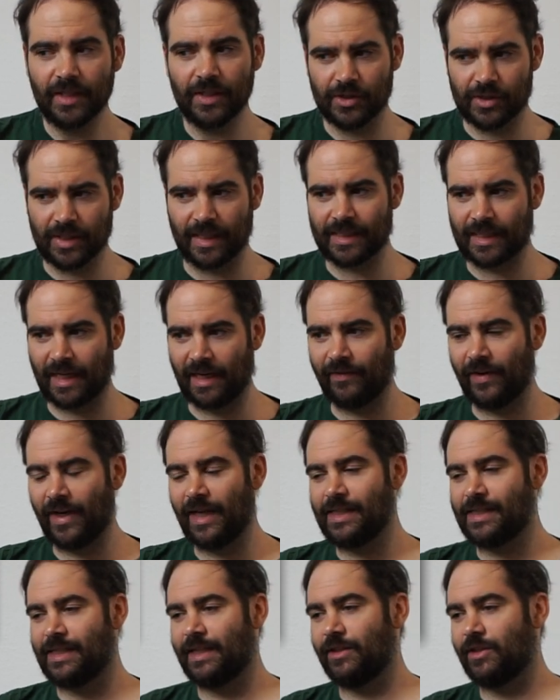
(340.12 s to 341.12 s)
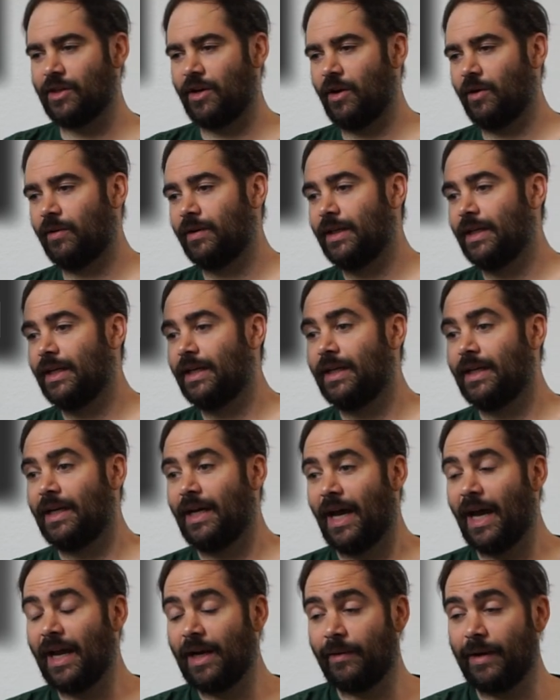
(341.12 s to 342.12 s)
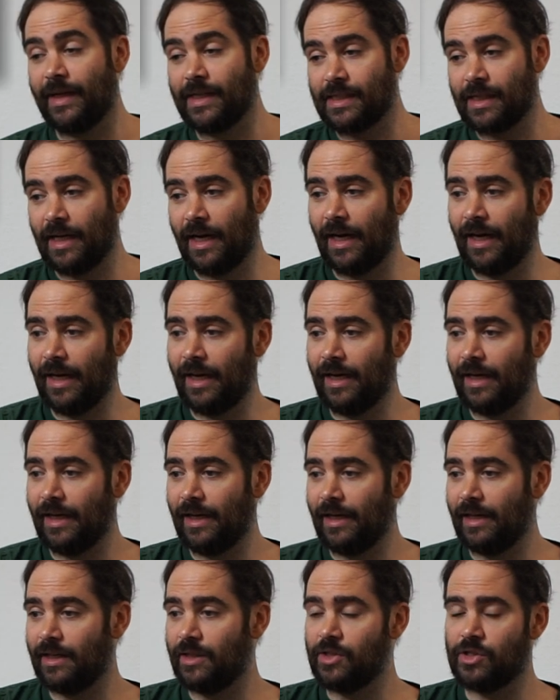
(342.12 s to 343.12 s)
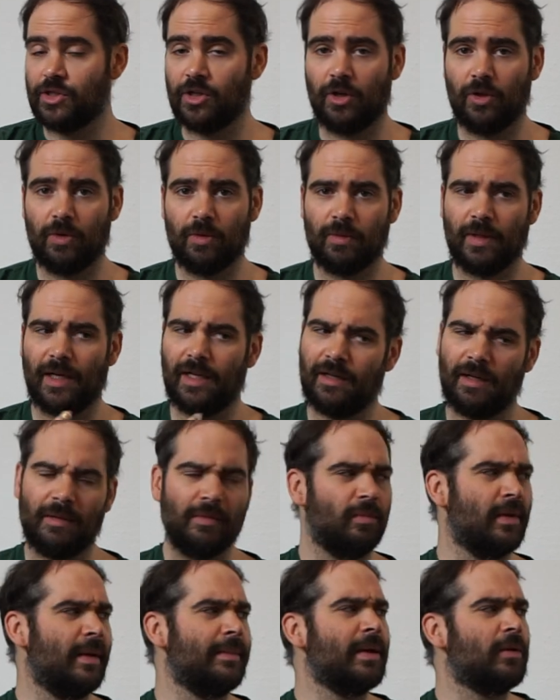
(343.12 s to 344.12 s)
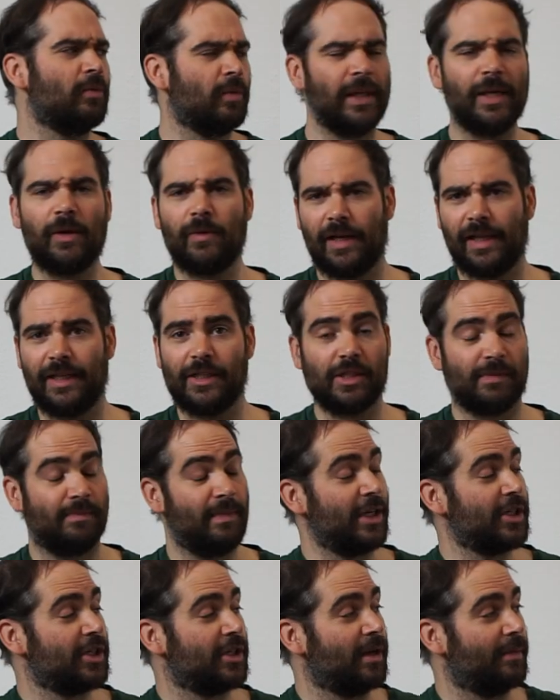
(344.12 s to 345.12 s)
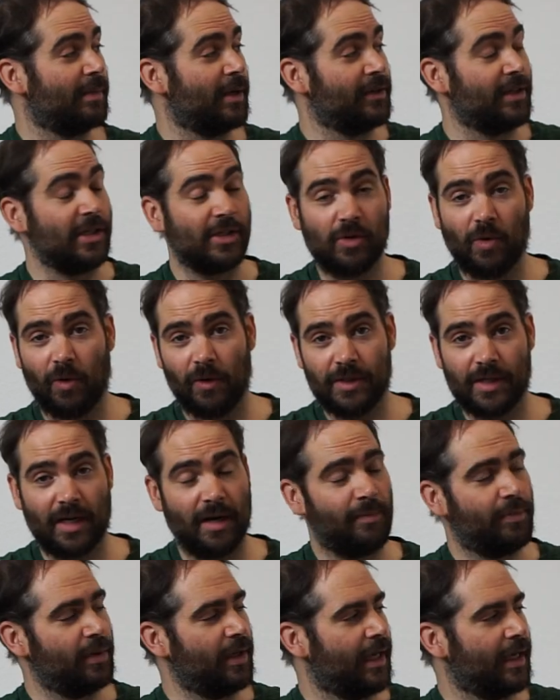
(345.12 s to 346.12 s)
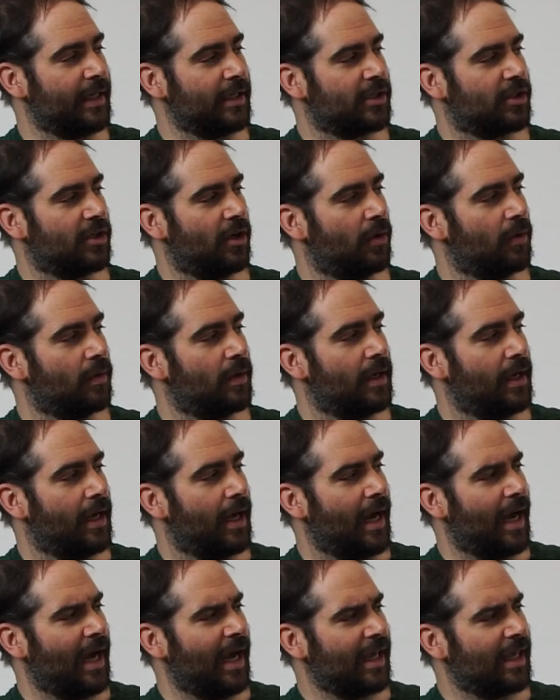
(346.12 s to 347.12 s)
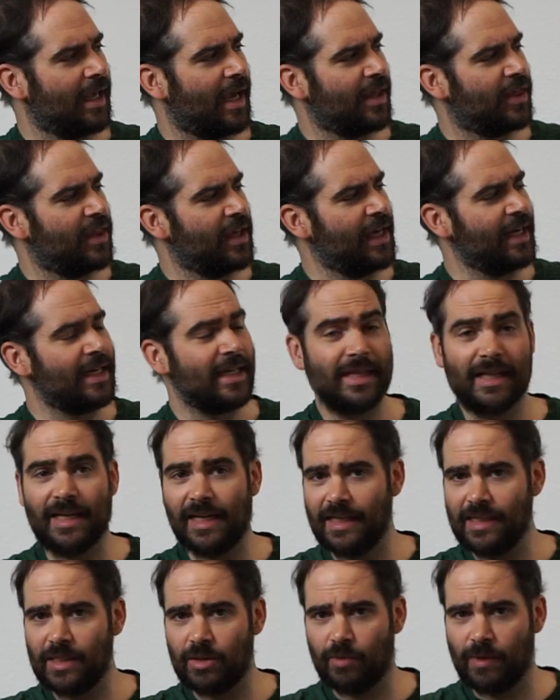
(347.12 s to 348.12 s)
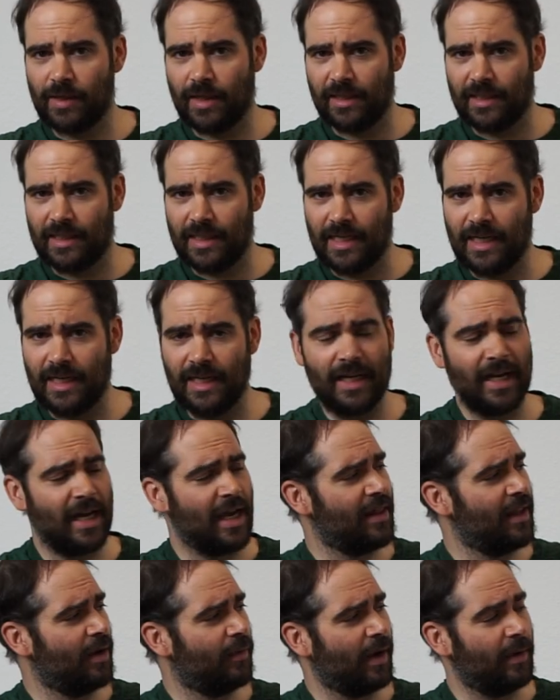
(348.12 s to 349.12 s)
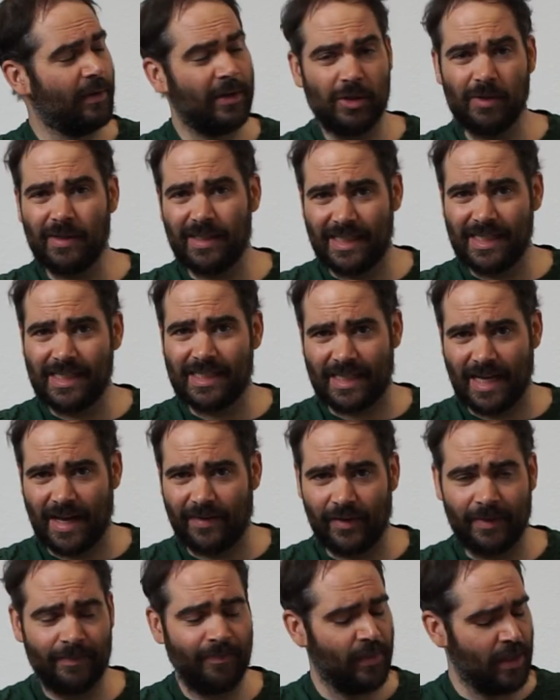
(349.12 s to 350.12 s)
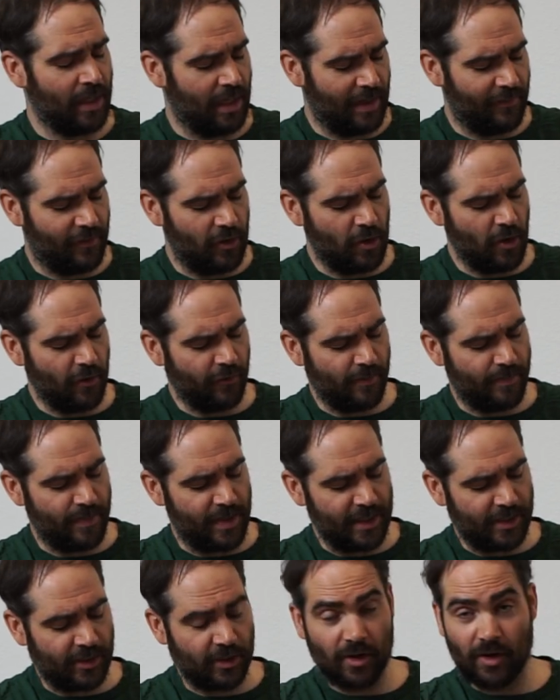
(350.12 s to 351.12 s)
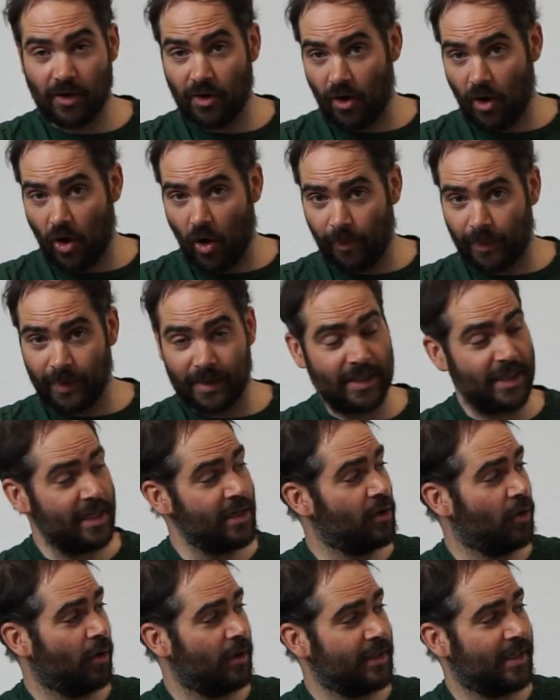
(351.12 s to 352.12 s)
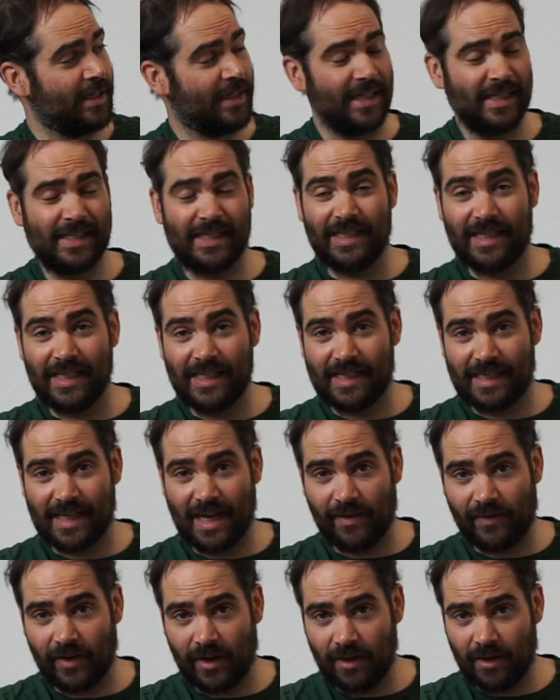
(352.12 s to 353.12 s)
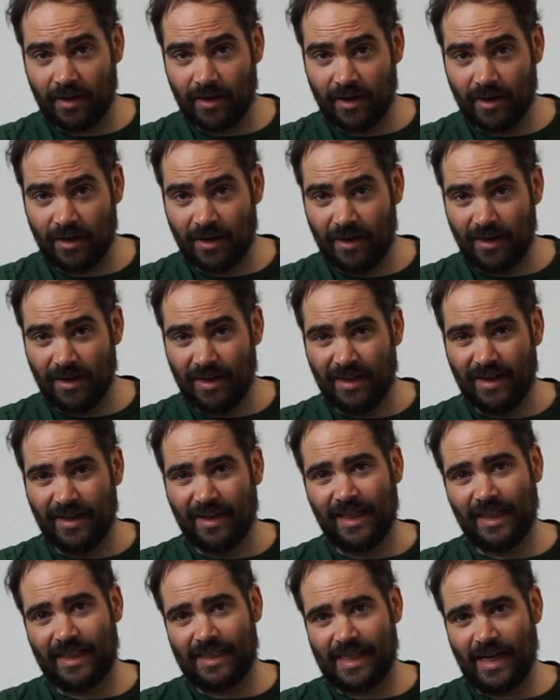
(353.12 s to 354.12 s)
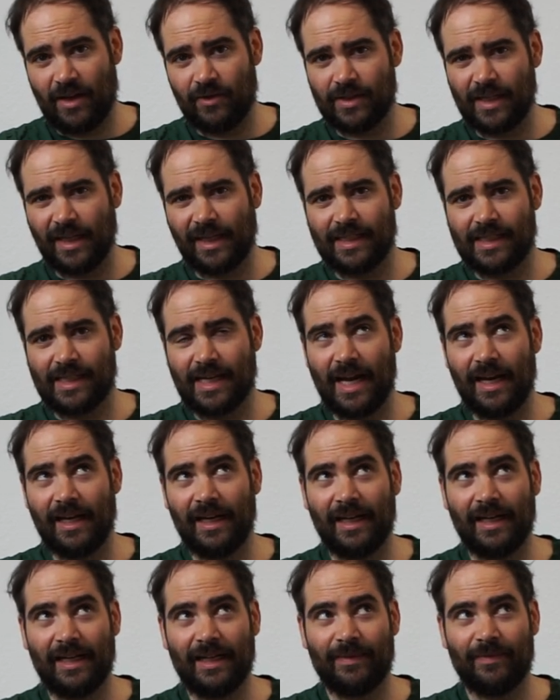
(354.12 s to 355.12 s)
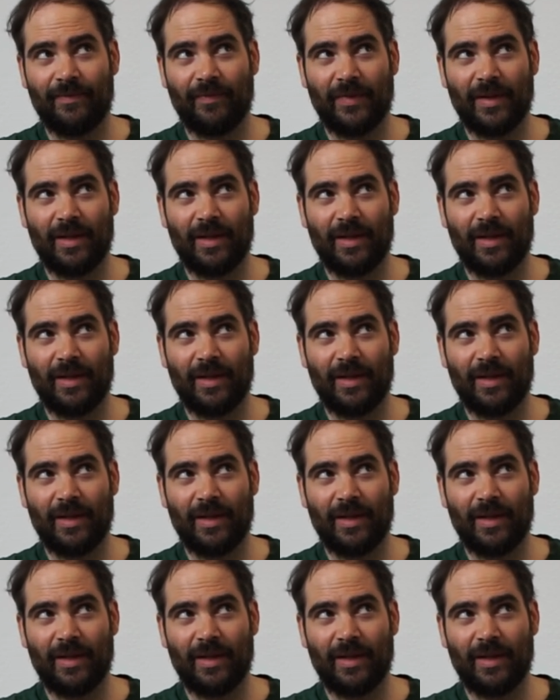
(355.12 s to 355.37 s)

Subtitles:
So that's kind of a nice thing to know. Anyways, so let me really quickly just mention about these chords that I'm playing. So I think I did this with a D, and then when I went to a D7, if you go from this open D chord to this D7, it sounds like it's getting